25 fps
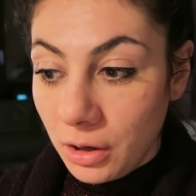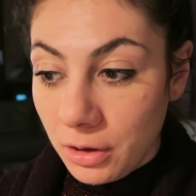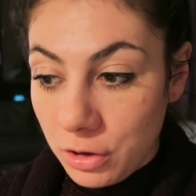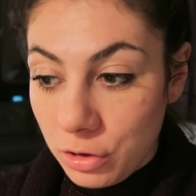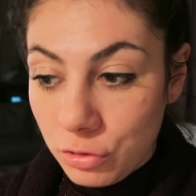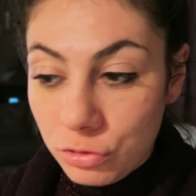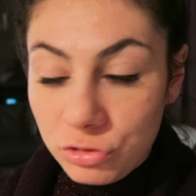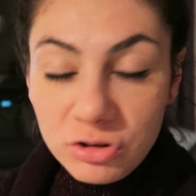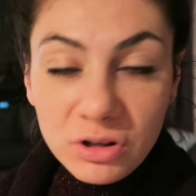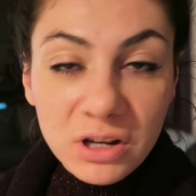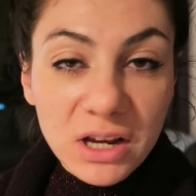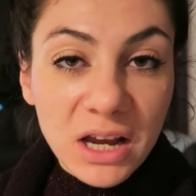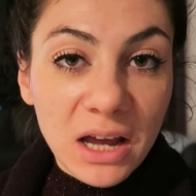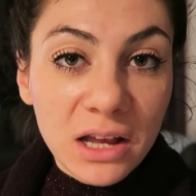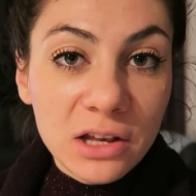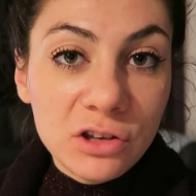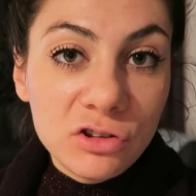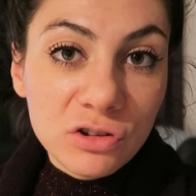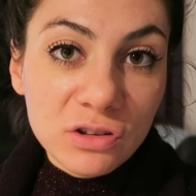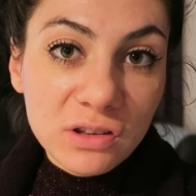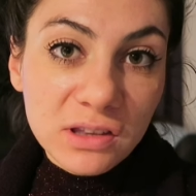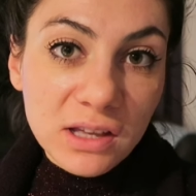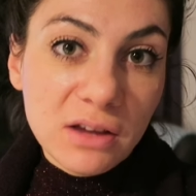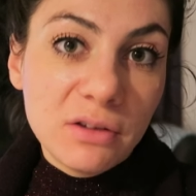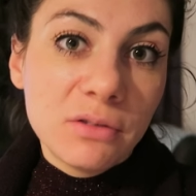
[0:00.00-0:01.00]
Usually I
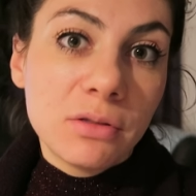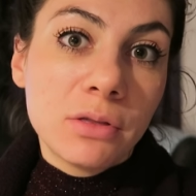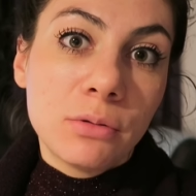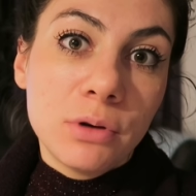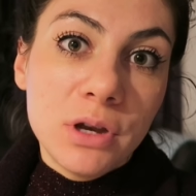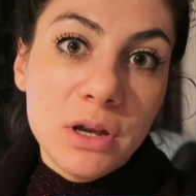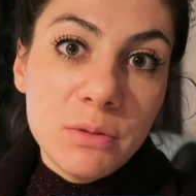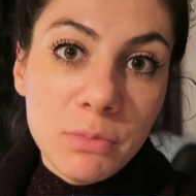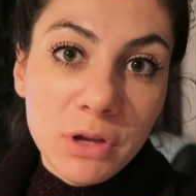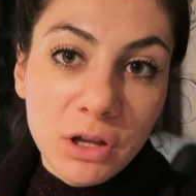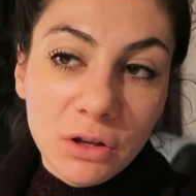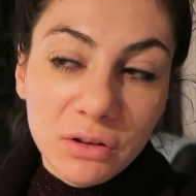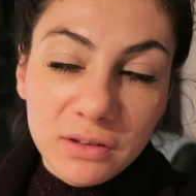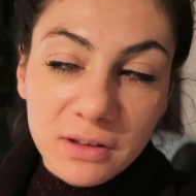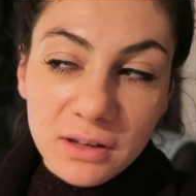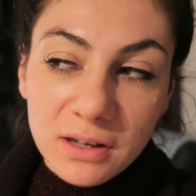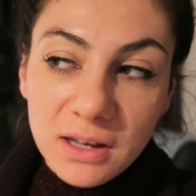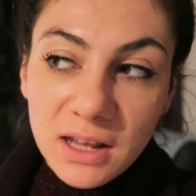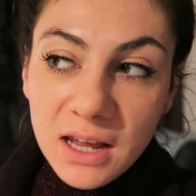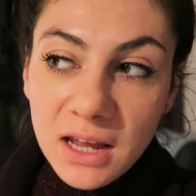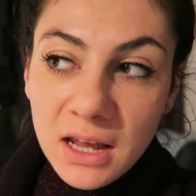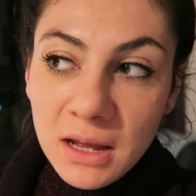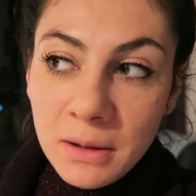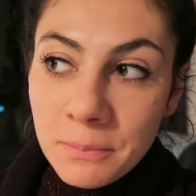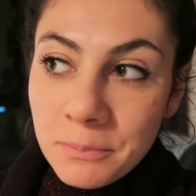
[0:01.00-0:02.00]
just have 3 meals a
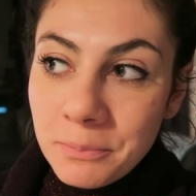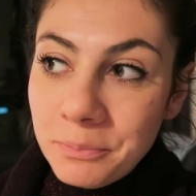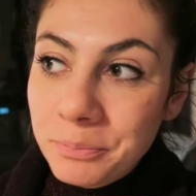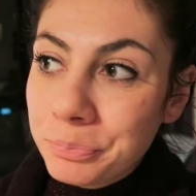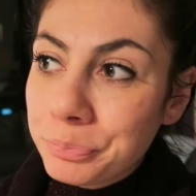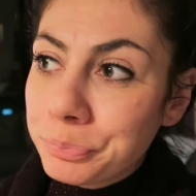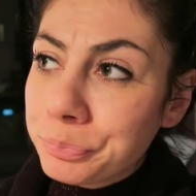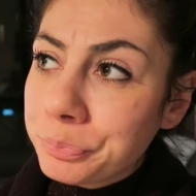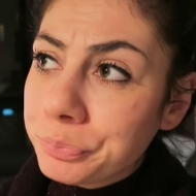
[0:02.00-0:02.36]
day.